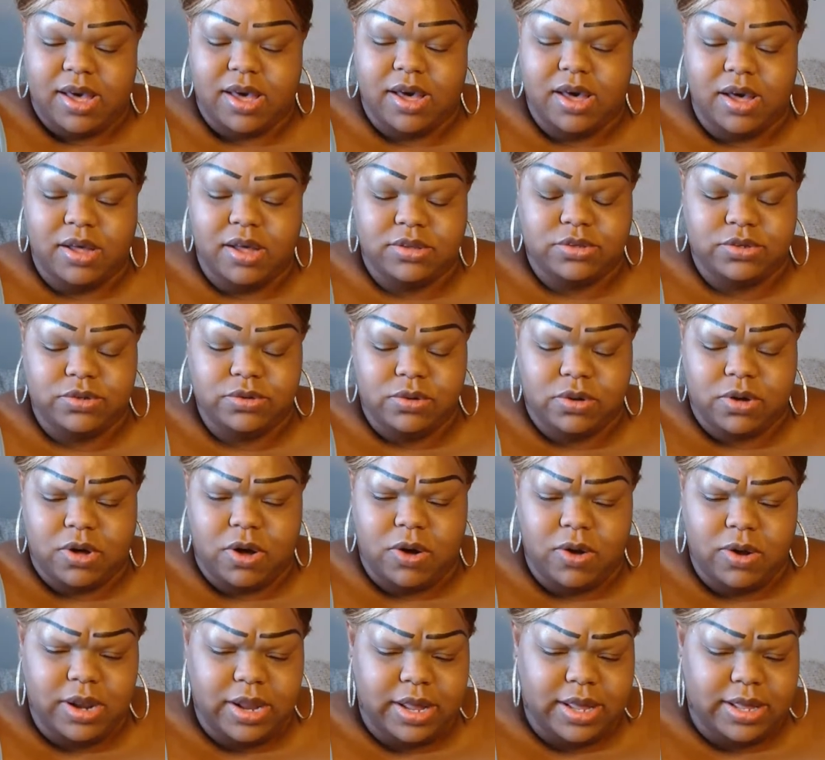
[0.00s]
Gotu
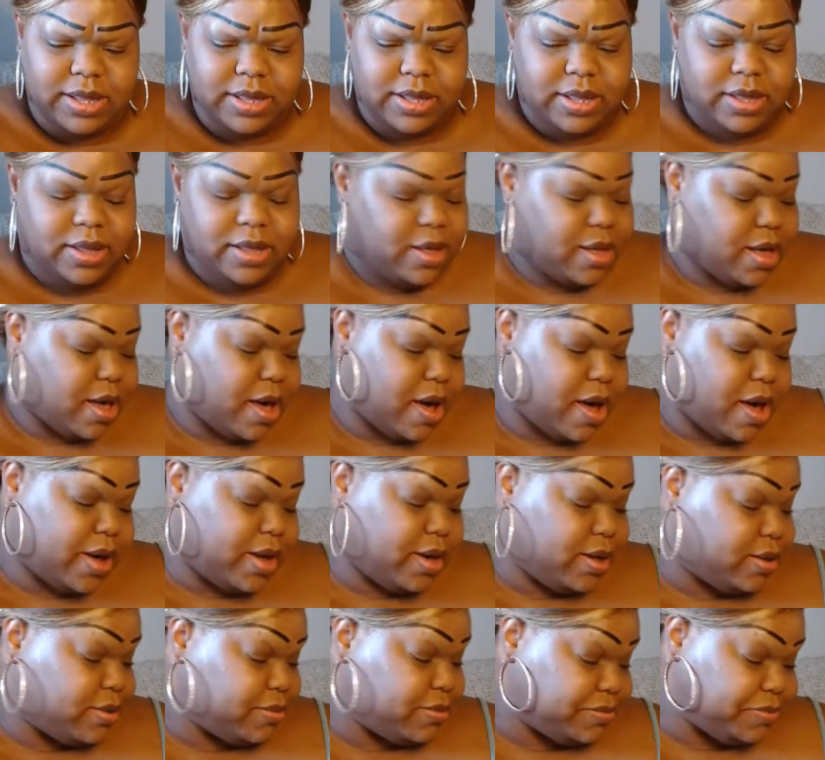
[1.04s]
kola, all
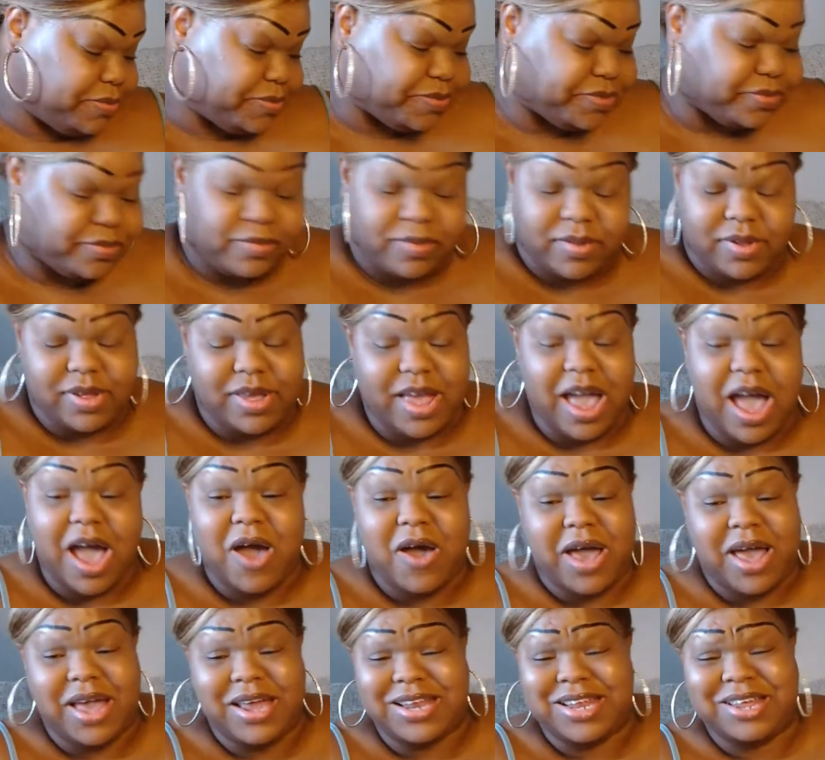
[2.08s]
right
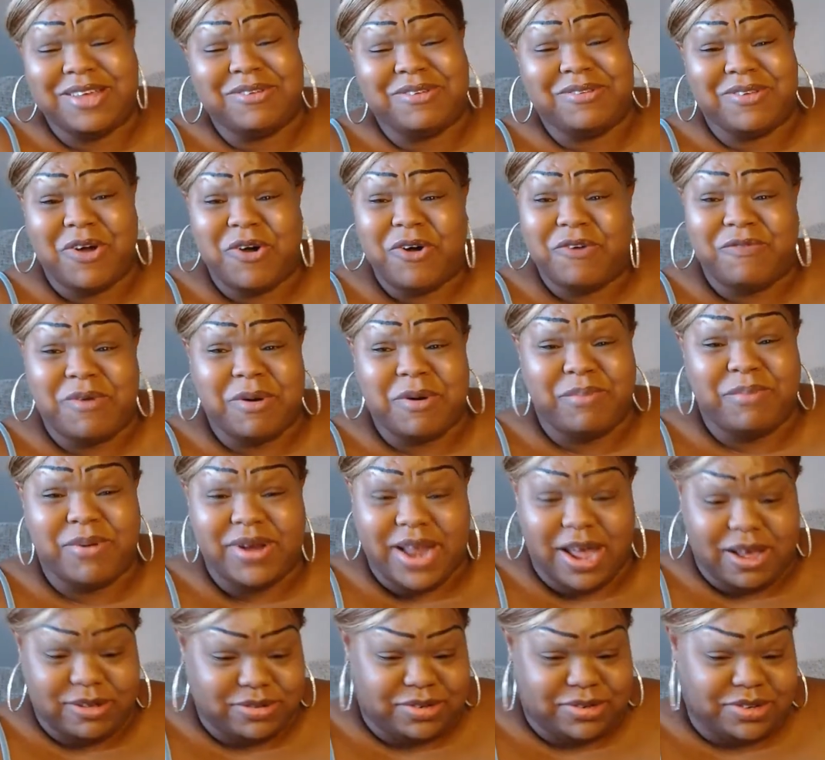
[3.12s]
y'all i need to know if i'm
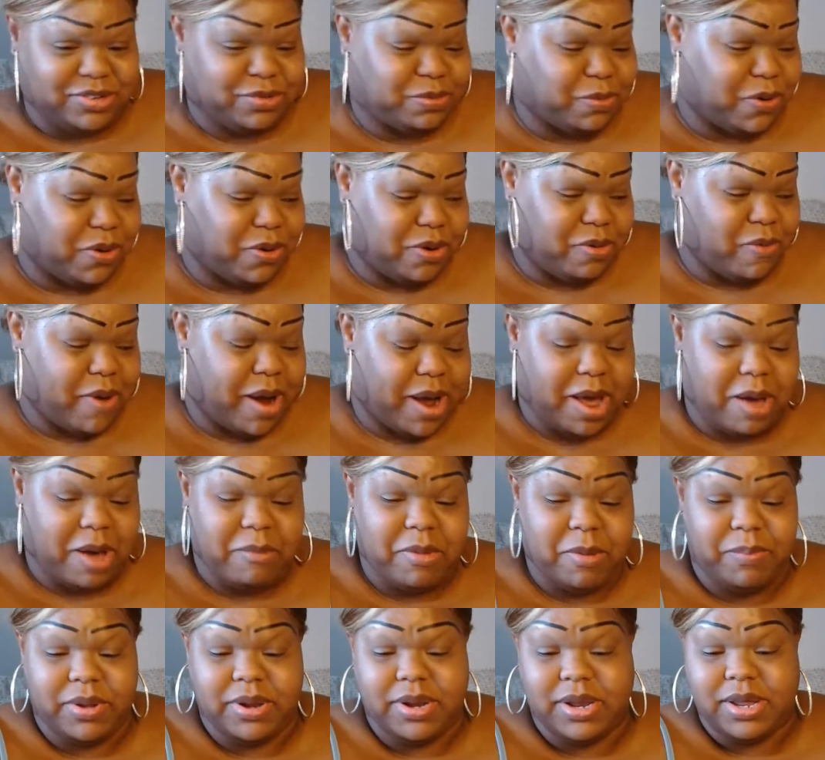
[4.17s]
pronouncing this word right i'm
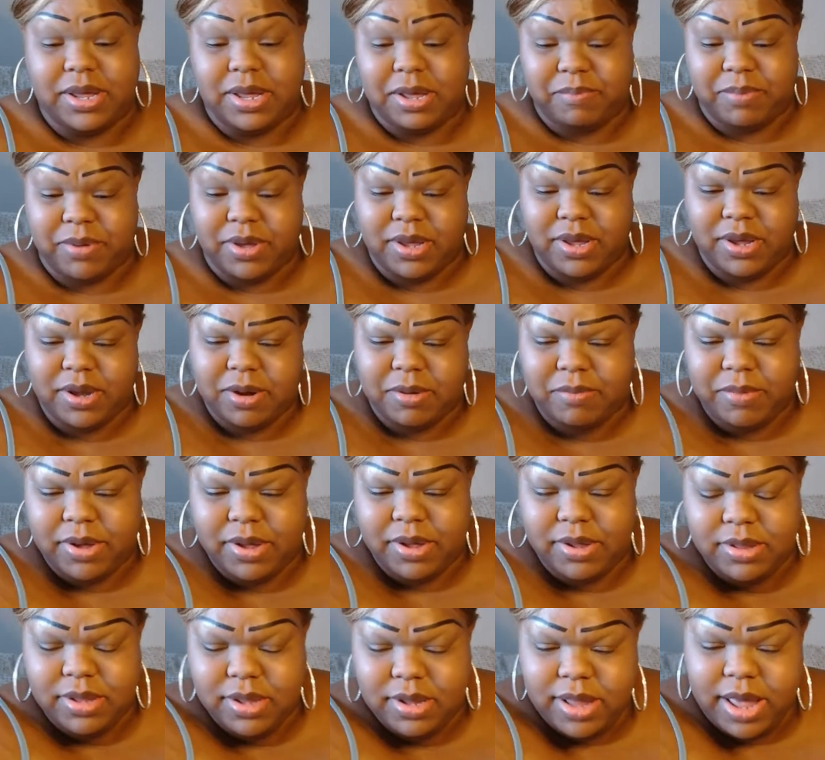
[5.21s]
gonna put it up in here but
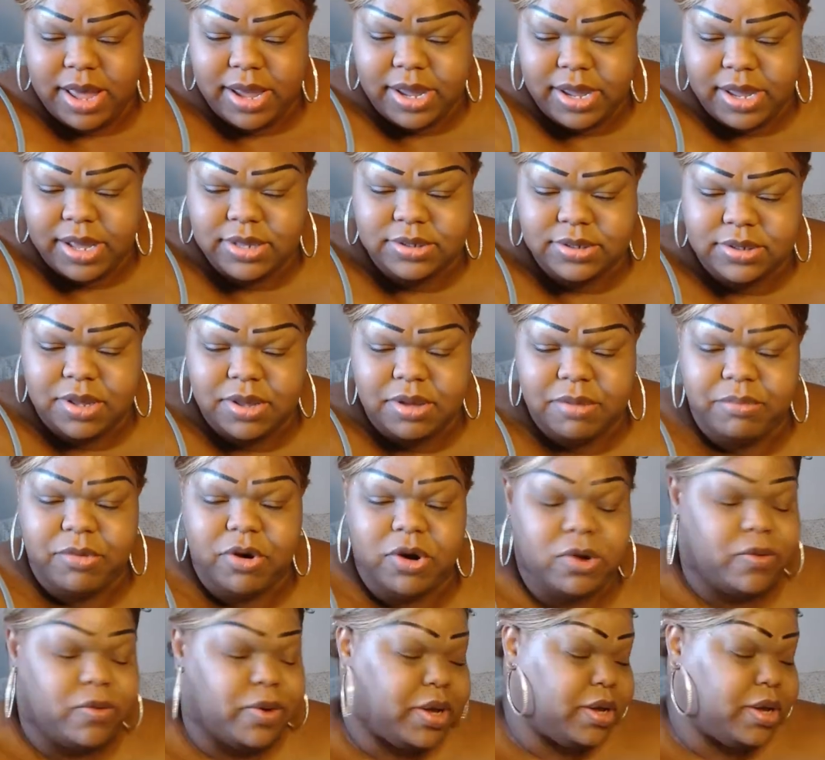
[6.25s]
it look like it's uh
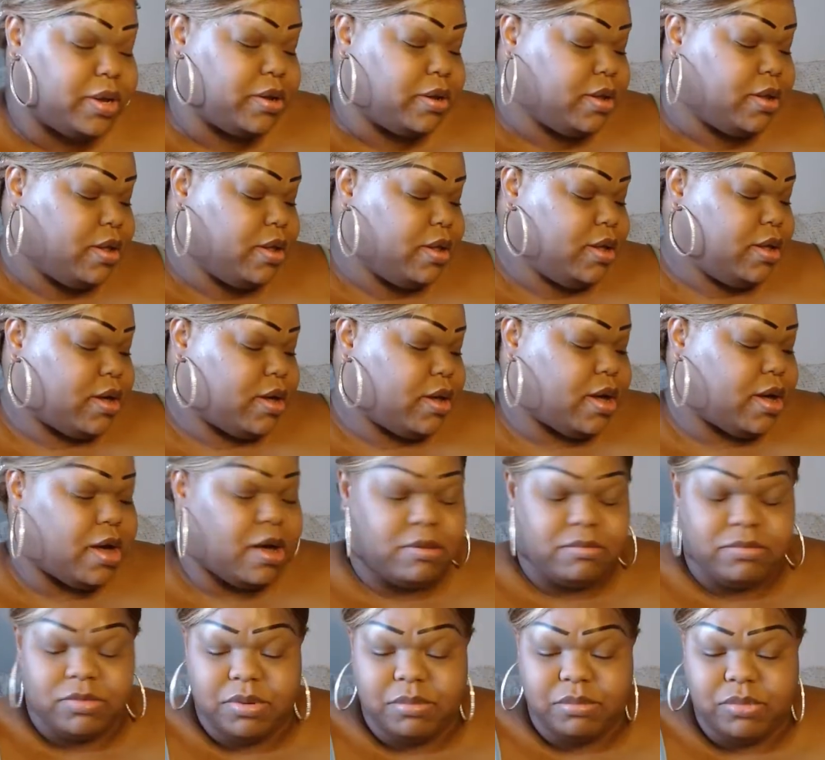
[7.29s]
mercury and
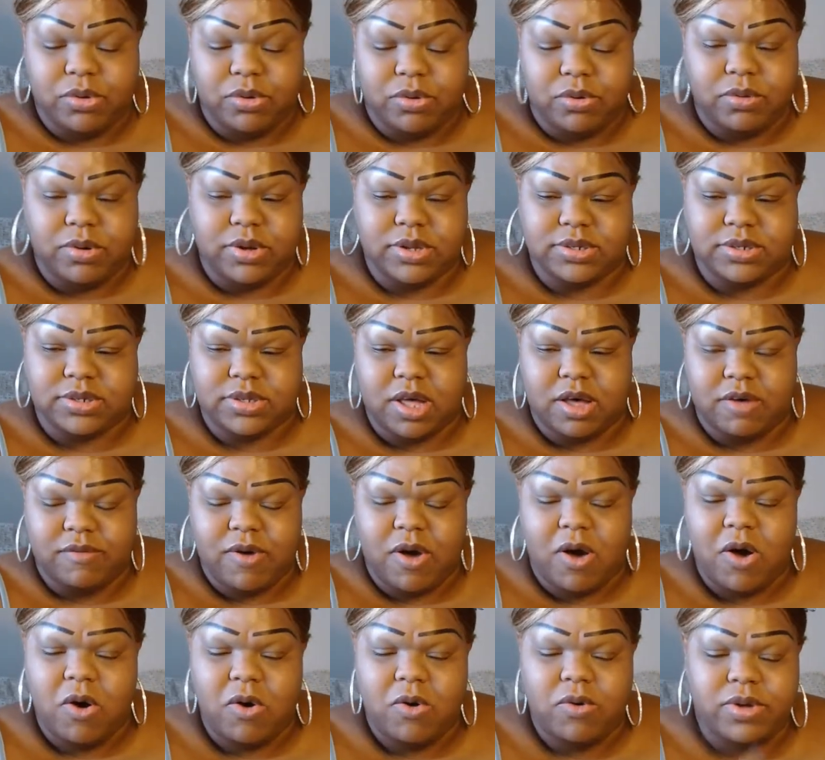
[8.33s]
um, the moon and stuff.
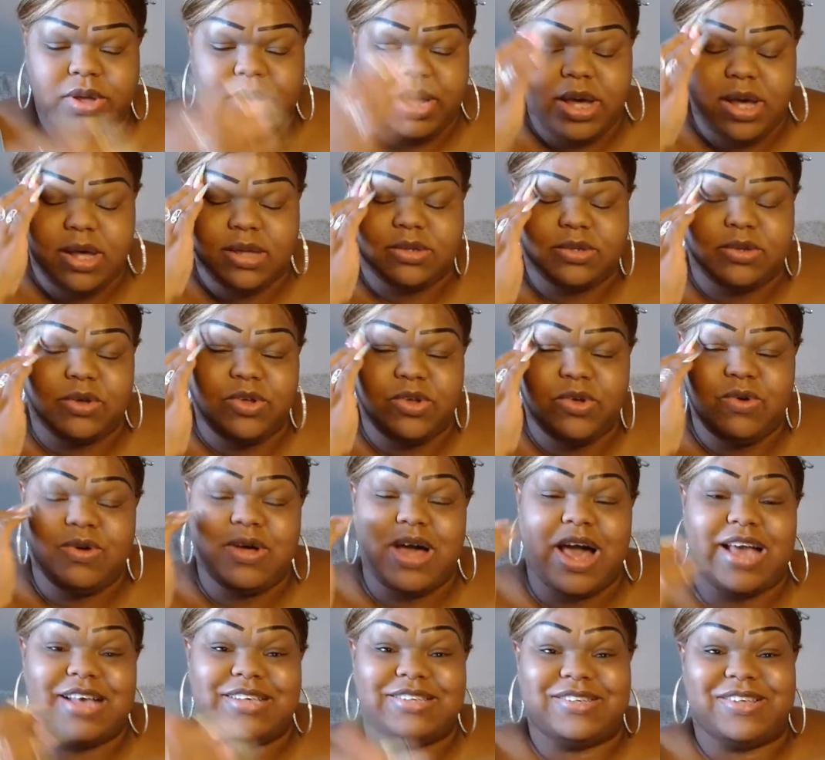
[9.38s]
Oh yeah, so you
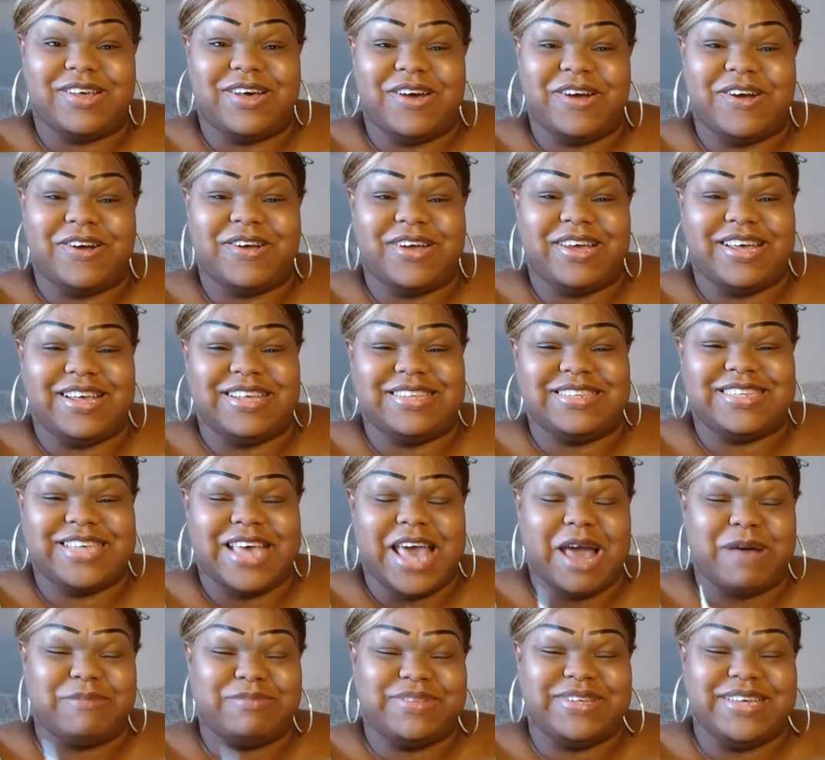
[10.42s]
guys are in,
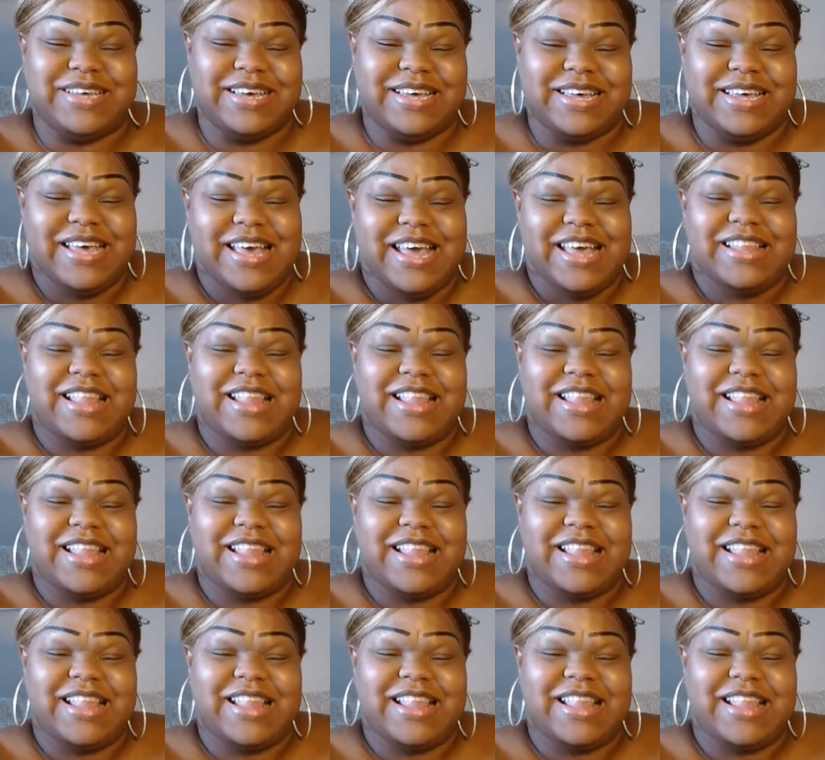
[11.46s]
tapped in.